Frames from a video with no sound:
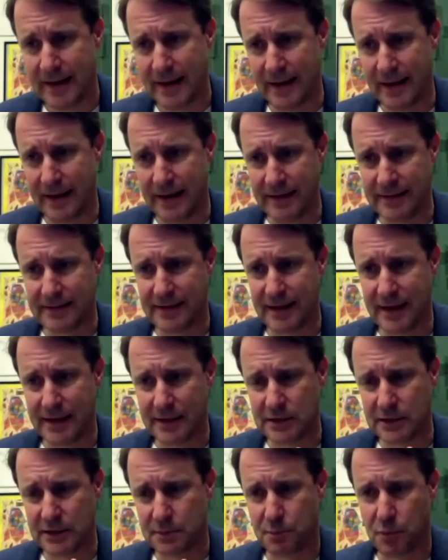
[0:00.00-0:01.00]
is that
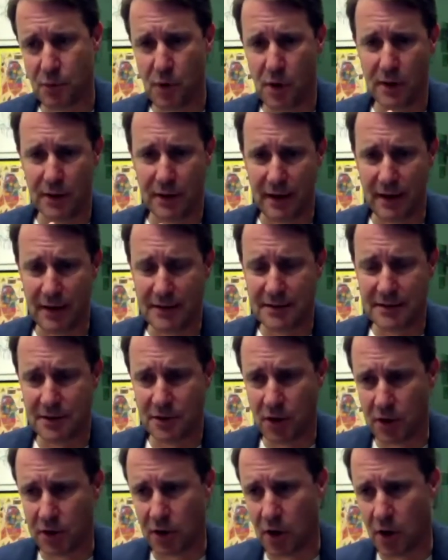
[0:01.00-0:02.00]
sport is
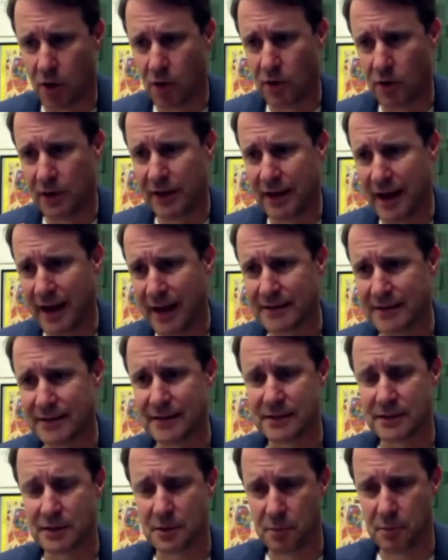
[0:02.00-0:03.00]
not only as
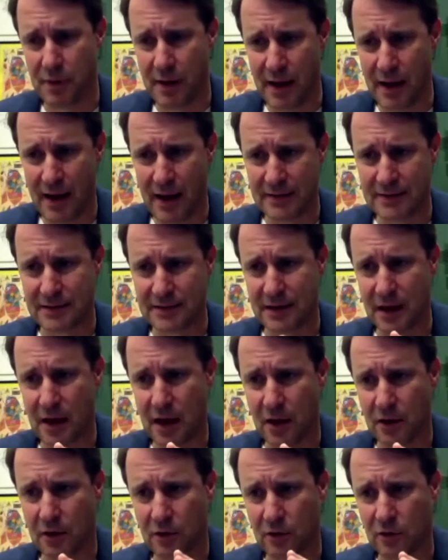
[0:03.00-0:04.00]
in the past
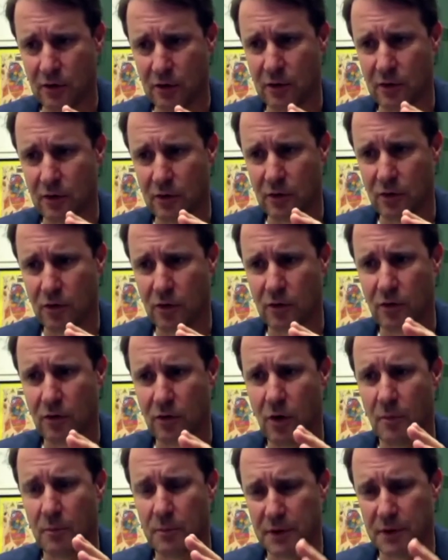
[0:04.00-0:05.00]
a
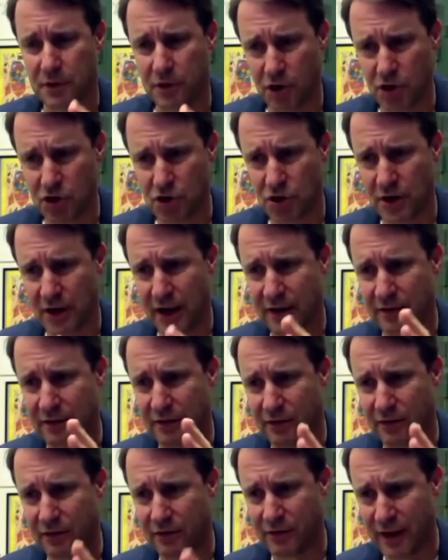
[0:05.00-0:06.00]
competition and
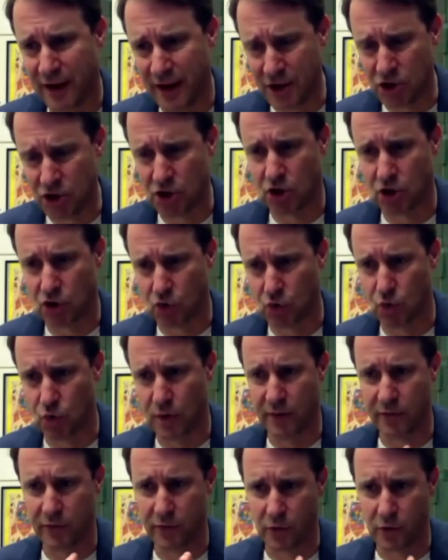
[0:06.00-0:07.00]
distinction tool
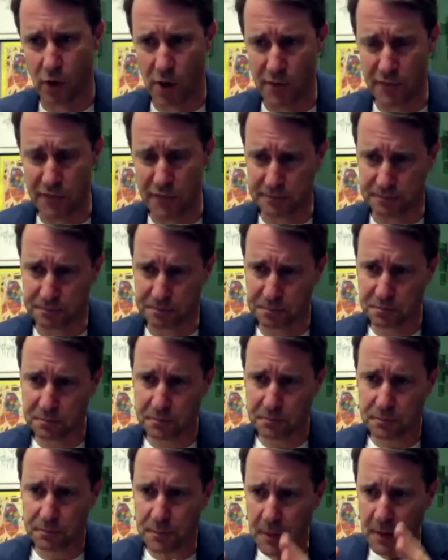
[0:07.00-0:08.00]
in the Gulf,
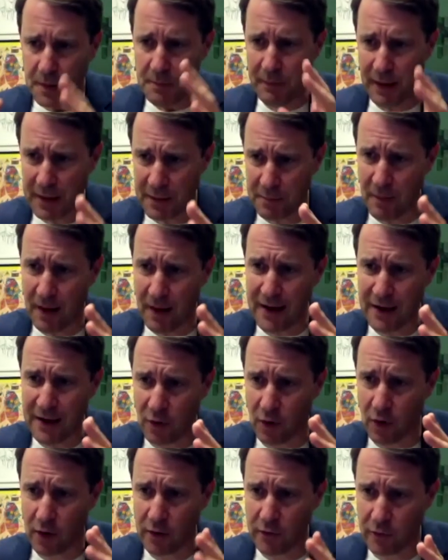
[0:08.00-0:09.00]
but might
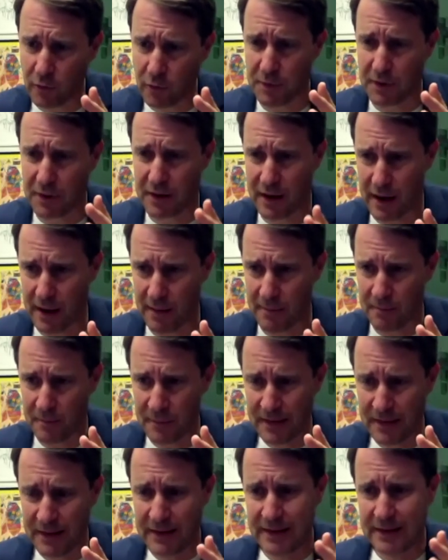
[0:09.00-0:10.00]
also become
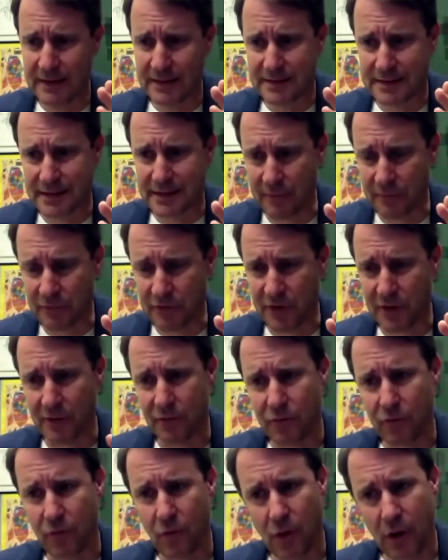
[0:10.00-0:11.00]
something
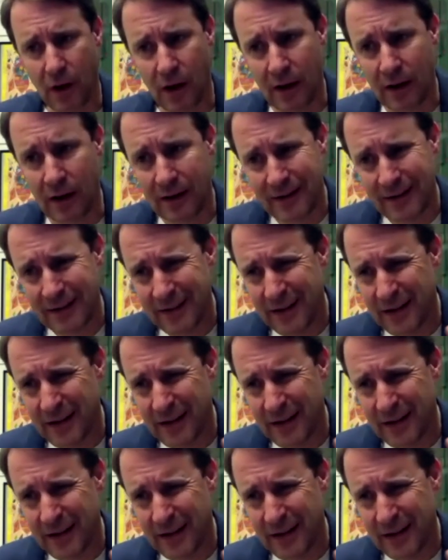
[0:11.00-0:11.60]
for